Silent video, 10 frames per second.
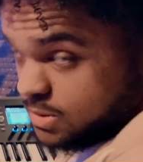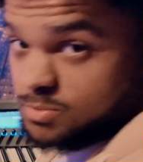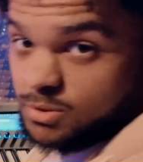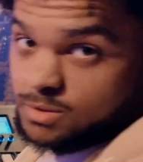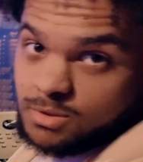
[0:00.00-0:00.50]
that's
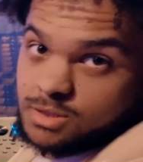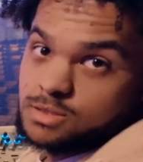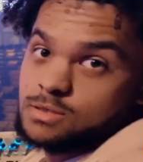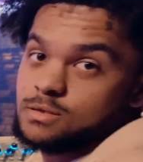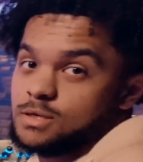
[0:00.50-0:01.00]
pretty much
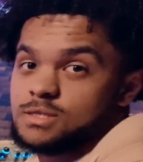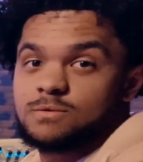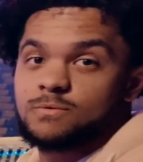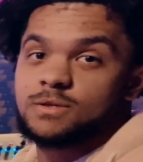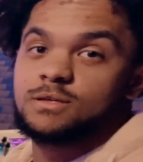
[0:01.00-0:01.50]
it. That's the
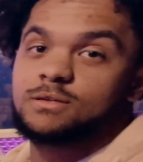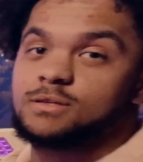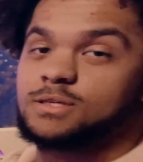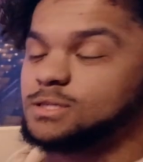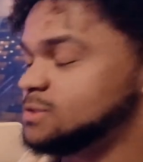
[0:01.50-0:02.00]

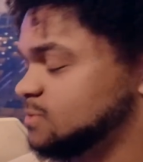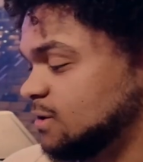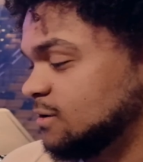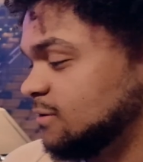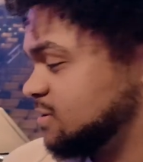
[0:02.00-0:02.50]
rig. Keys
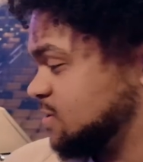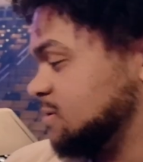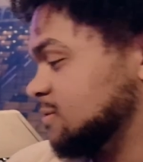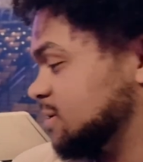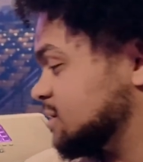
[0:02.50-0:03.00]
World,
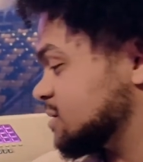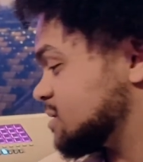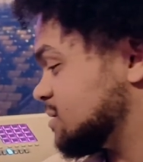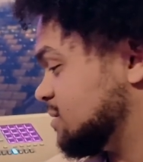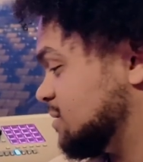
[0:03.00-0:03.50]
Touring Wells.